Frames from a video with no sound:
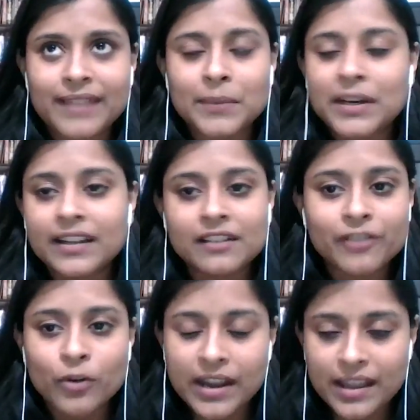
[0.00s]
I mean, till
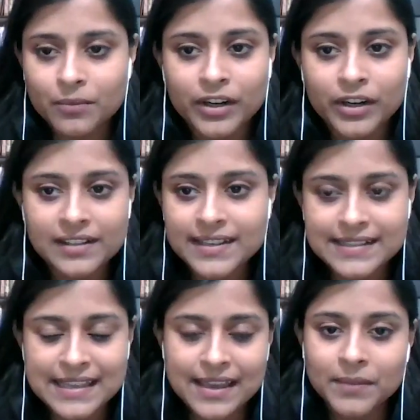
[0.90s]
4 a.m. or till
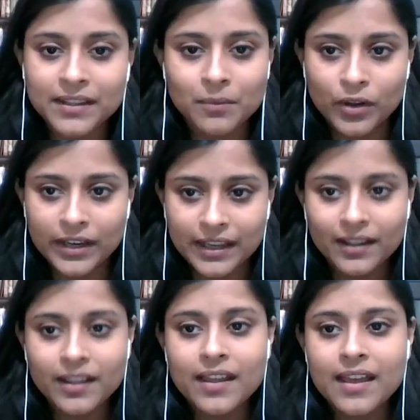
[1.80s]
6 a.m. in the morning.
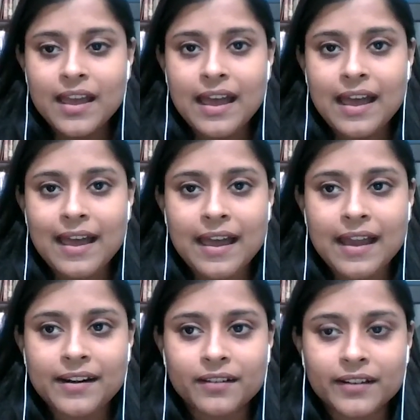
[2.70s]

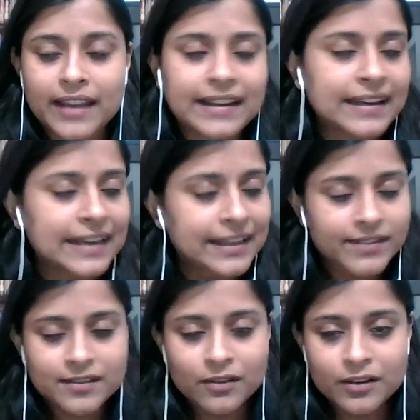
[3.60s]
And getting leaves
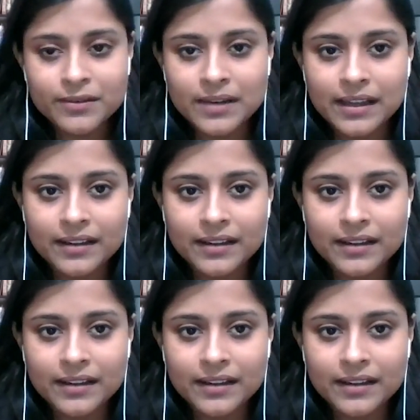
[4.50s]
is also